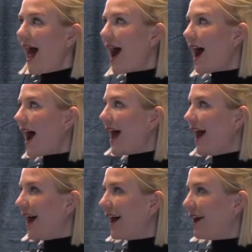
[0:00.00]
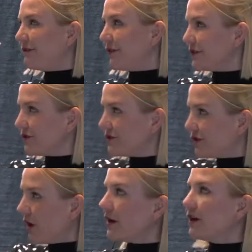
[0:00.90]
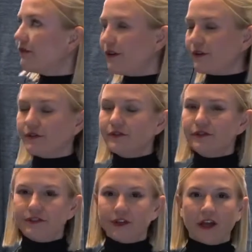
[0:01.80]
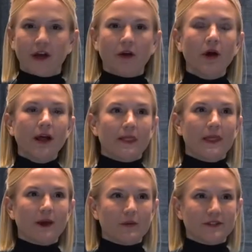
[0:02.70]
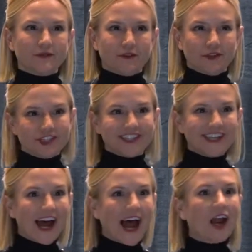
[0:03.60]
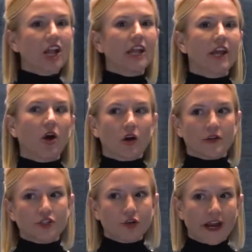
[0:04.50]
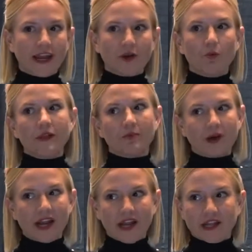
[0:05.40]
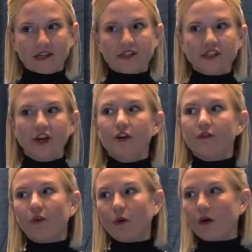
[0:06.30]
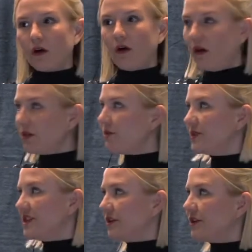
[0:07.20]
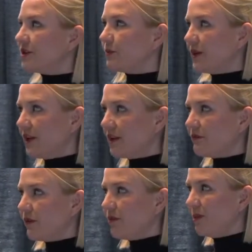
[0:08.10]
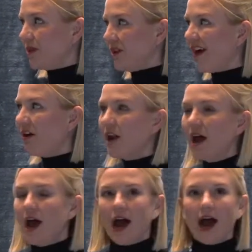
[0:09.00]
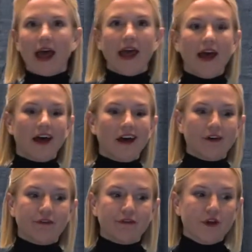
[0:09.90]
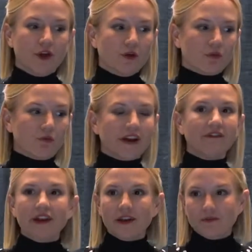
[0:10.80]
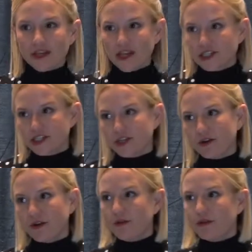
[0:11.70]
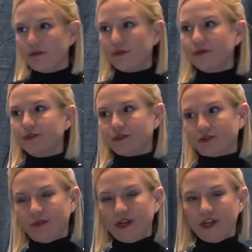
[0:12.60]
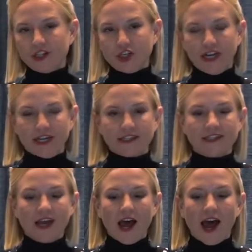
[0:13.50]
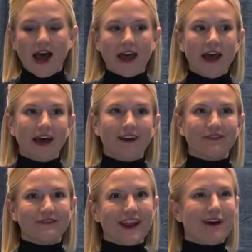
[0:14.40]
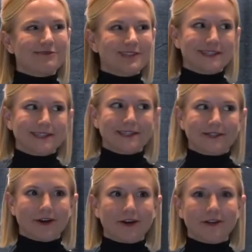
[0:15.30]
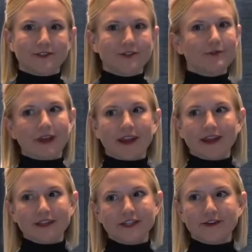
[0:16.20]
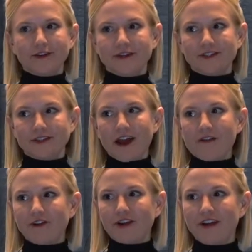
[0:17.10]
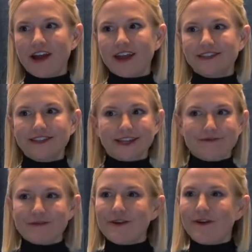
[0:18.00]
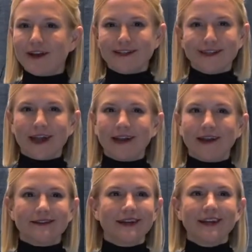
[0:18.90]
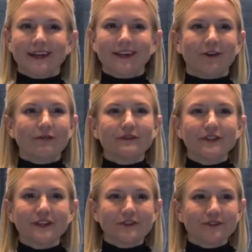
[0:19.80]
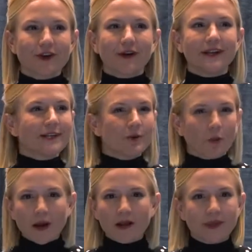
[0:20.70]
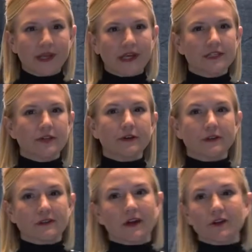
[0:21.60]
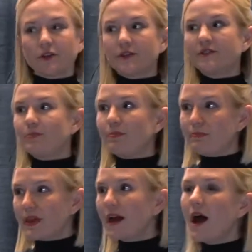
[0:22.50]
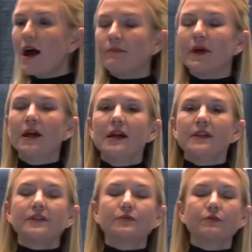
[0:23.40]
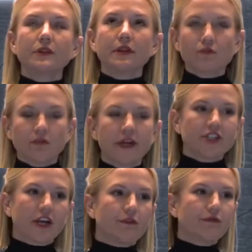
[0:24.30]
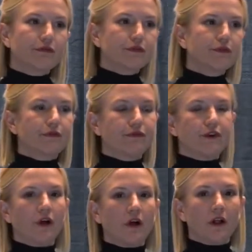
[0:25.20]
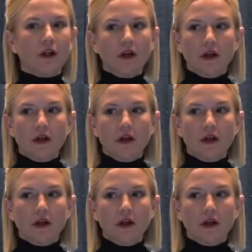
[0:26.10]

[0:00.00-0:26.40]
I have started a photo studio that was furnished entirely on trade with brands for all the materials we needed for the build out. I have renovated my kitchen through social media trades. I have now since started doing interior design for clients, even though I decided, you know, 15 years ago I didn't want to be an interior designer. So it's become this really rich and fruitful